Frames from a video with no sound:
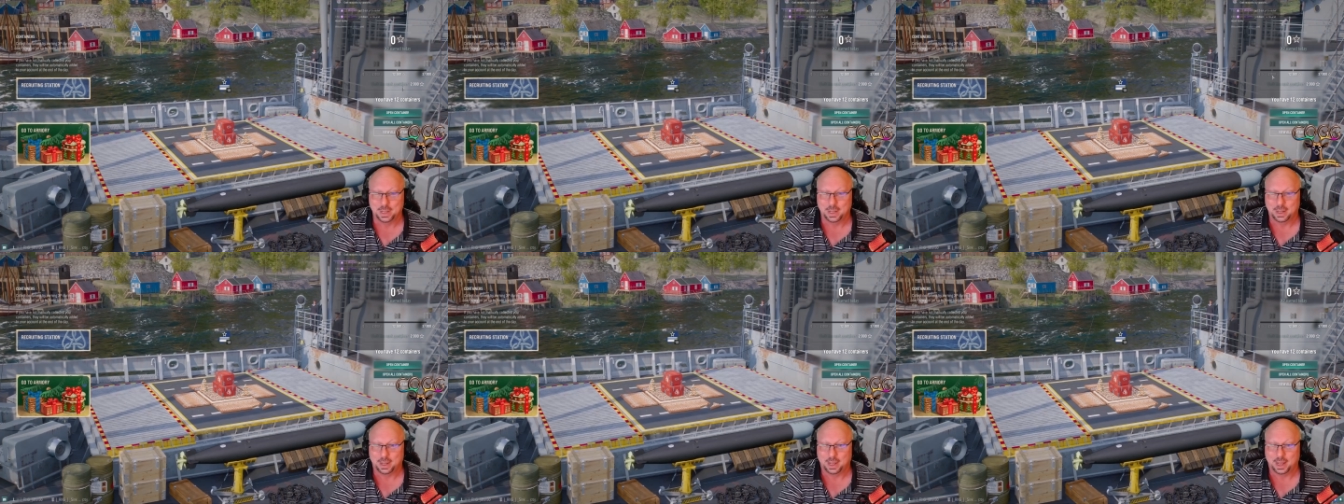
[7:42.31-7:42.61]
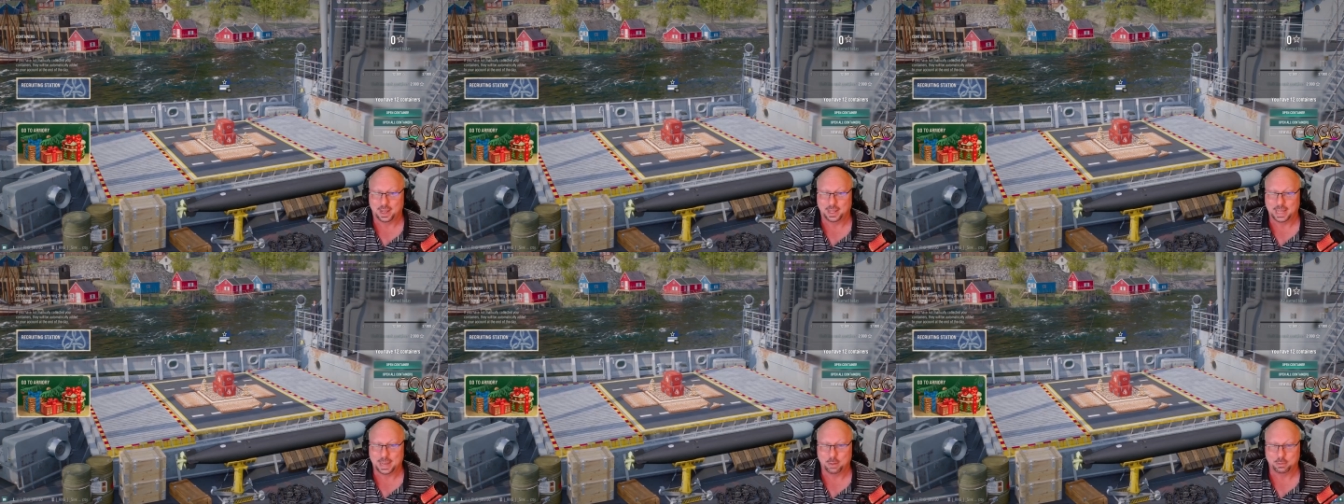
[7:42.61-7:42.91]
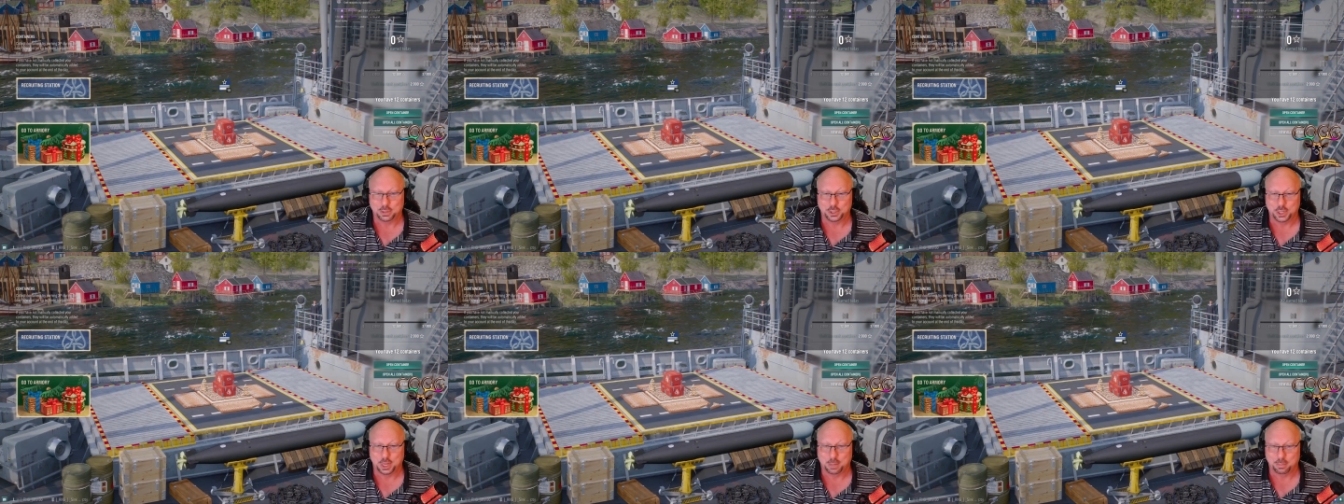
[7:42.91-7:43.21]
That was
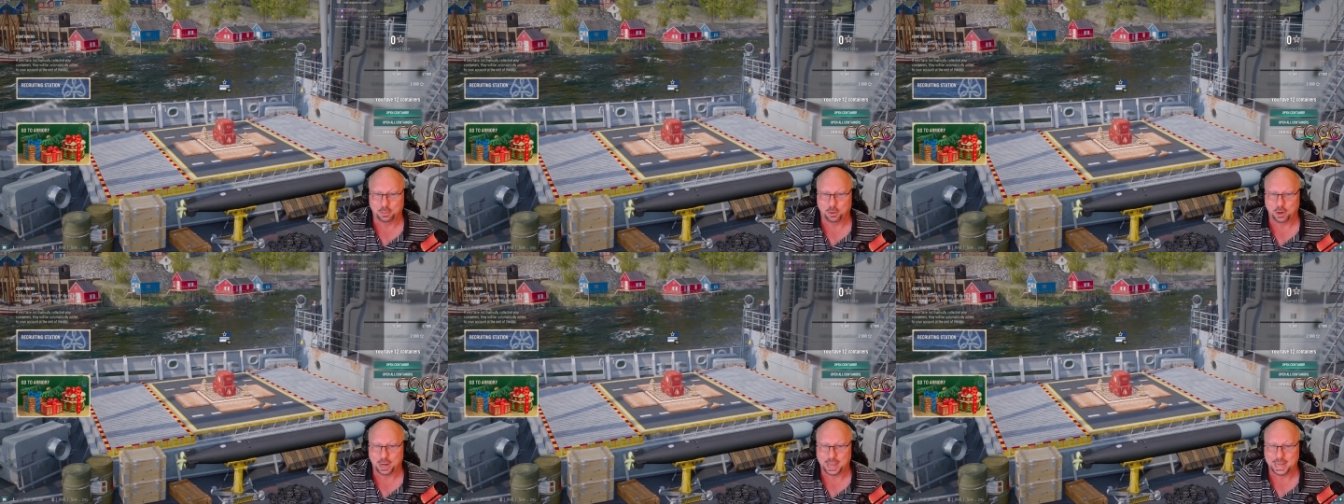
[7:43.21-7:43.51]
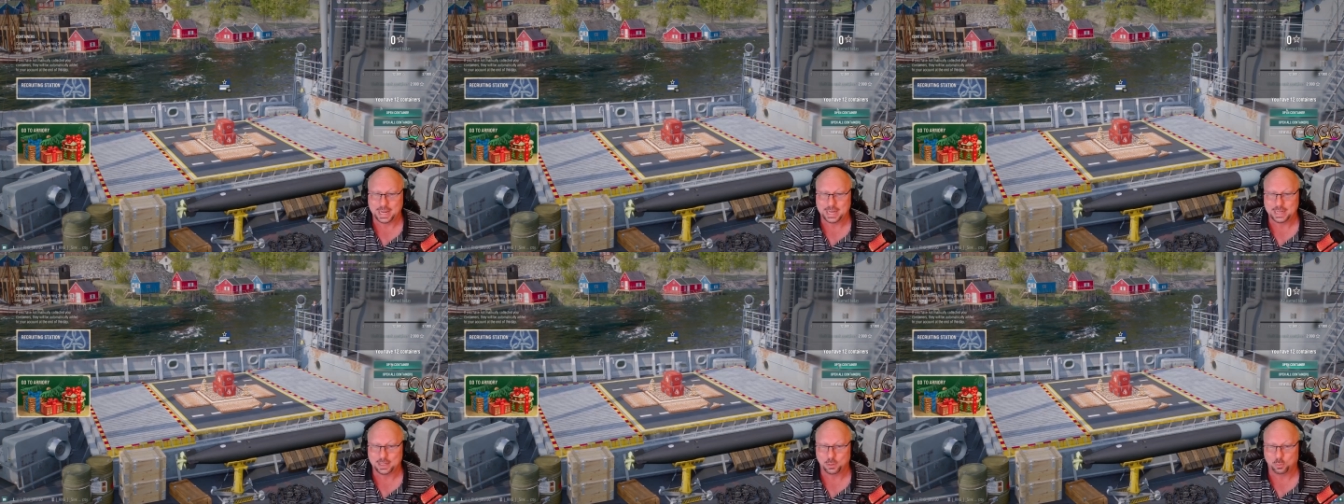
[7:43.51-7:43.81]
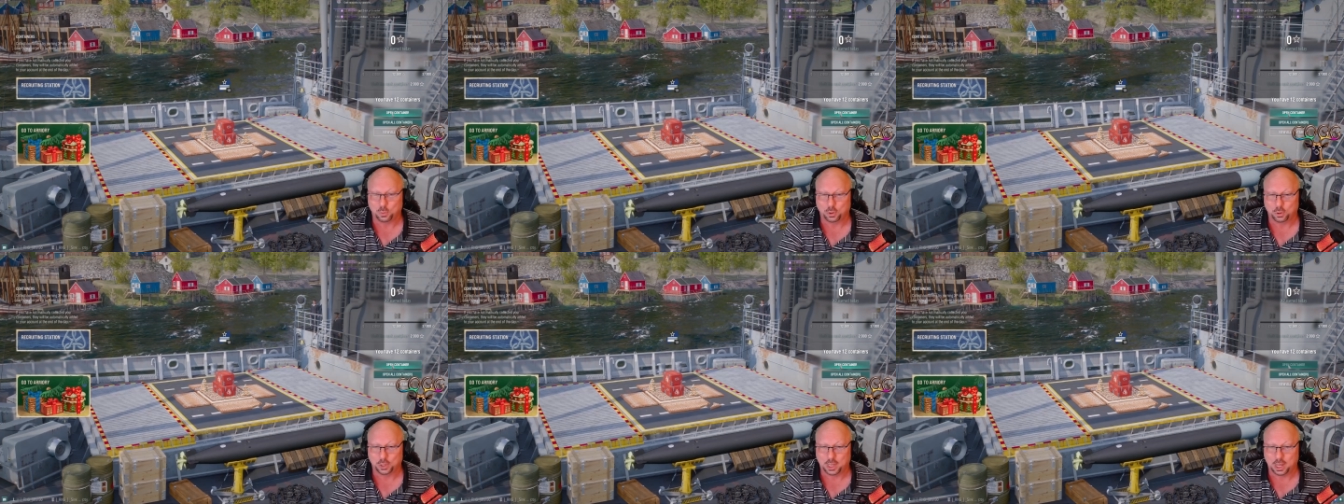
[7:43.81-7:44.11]
number 8. We're
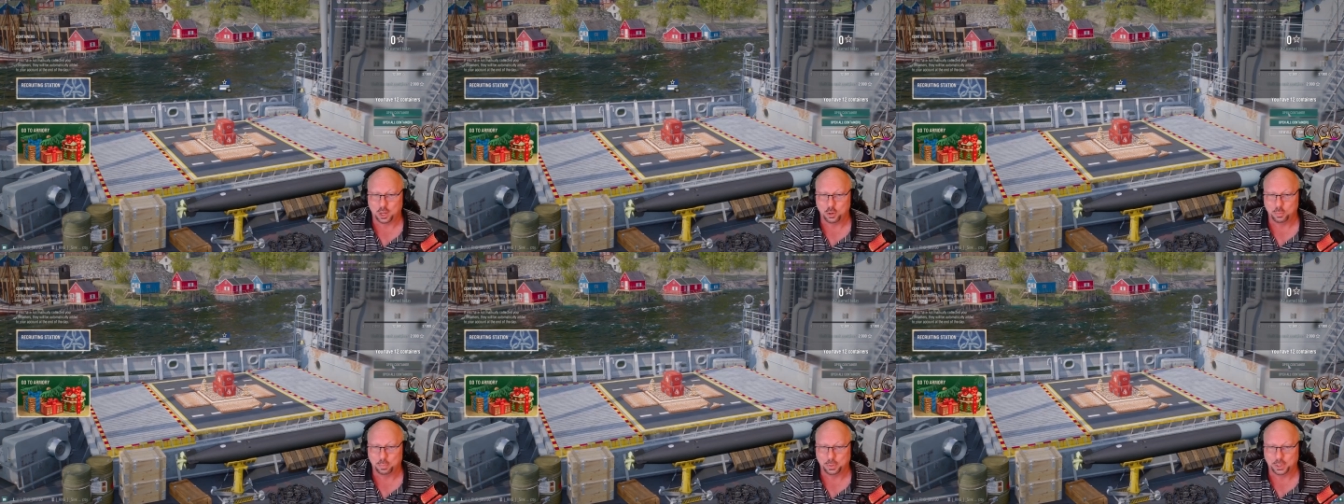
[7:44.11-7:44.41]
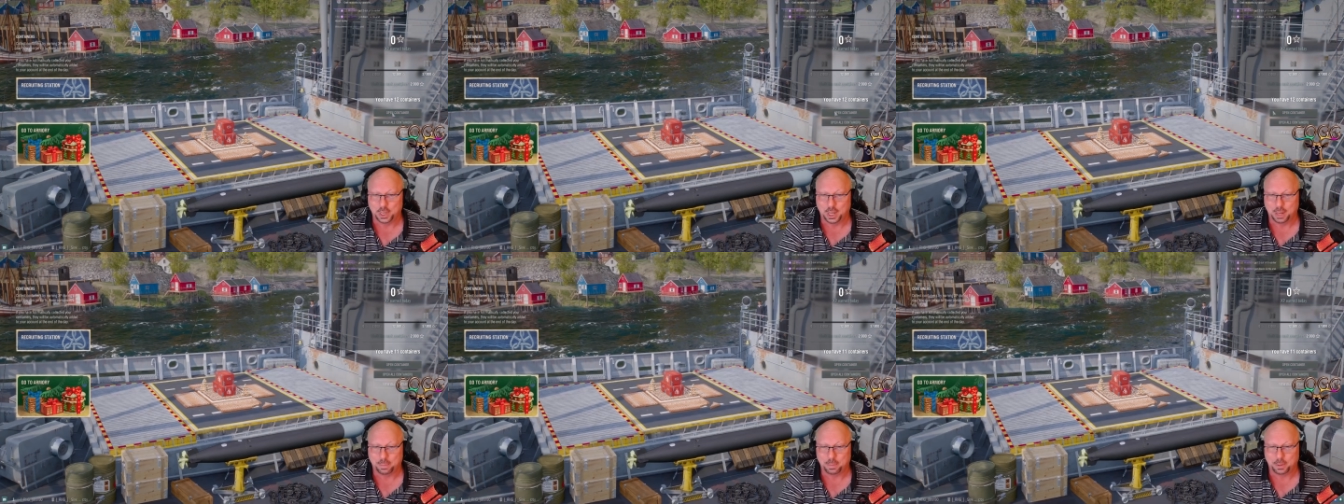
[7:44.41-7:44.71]
going to open up